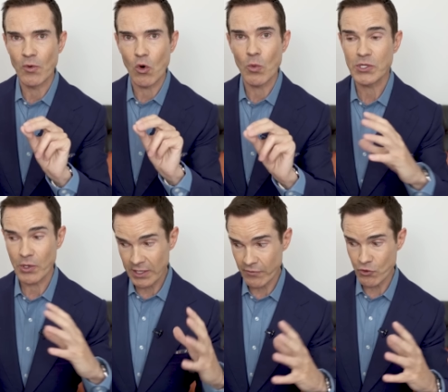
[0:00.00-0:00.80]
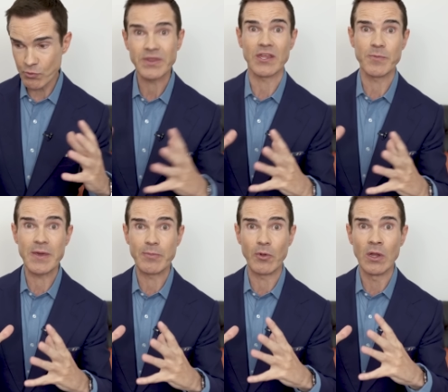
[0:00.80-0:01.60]
more when you're in a room with other
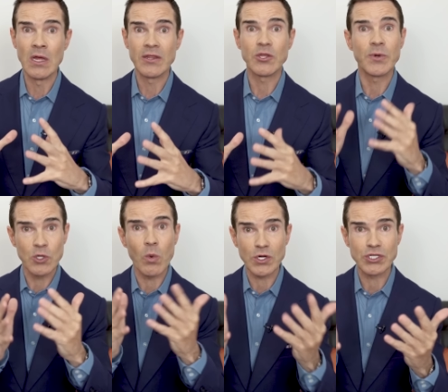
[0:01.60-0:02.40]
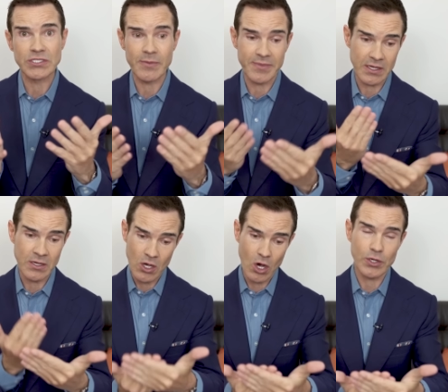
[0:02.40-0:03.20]
people than when you're watching
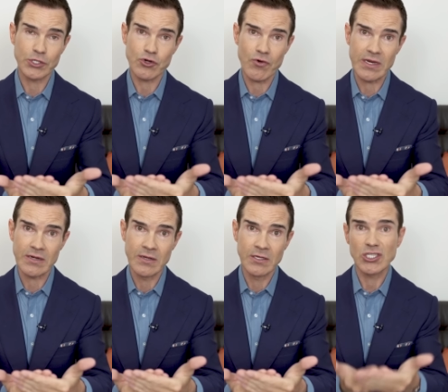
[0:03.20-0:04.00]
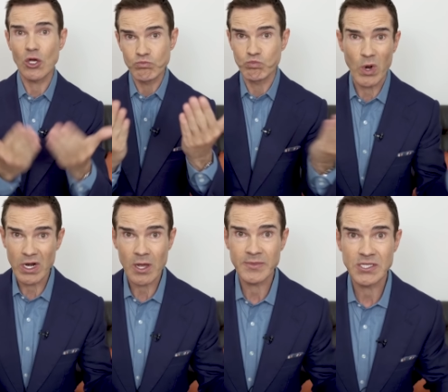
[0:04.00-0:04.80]
something on a screen. So why
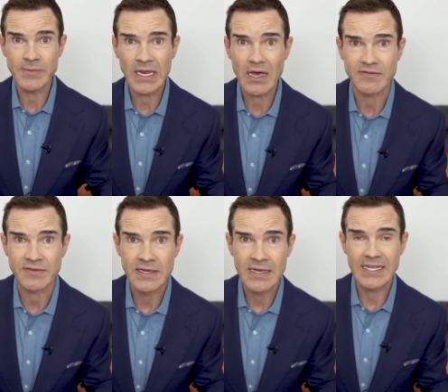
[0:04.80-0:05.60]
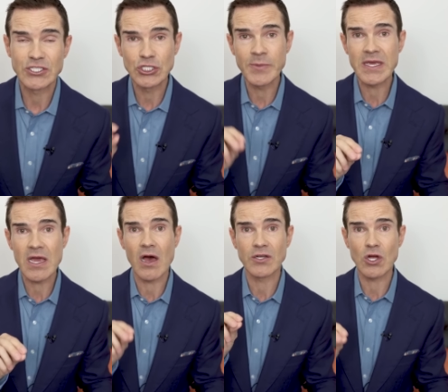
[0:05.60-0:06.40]
not come and see me live? It's
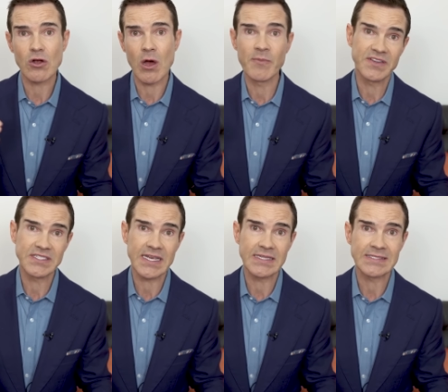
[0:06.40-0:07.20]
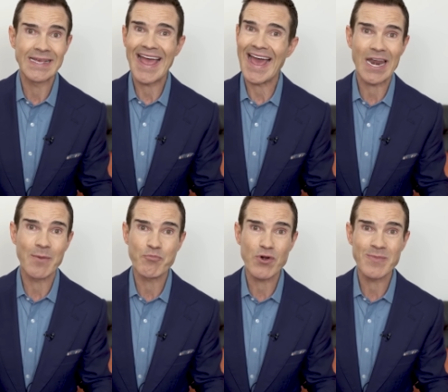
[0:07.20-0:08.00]
jimmycarr.com for tickets, and
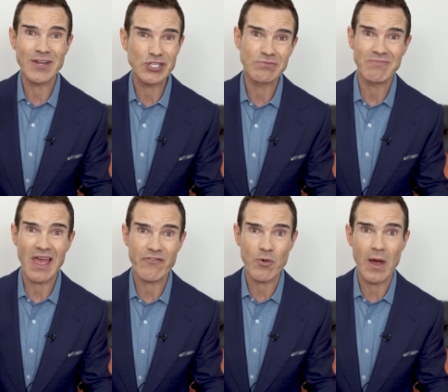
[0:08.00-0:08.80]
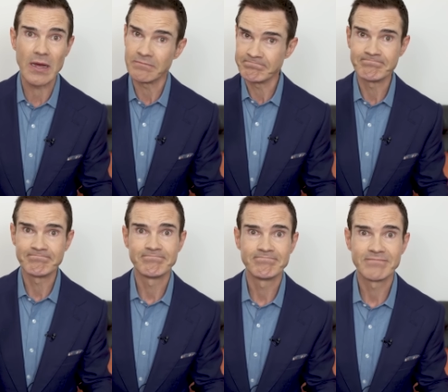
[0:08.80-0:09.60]
I'm pretty much everywhere.
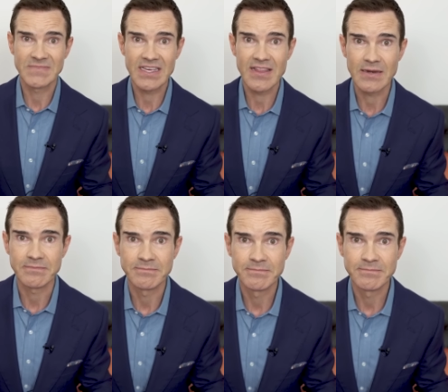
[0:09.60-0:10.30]
See you then.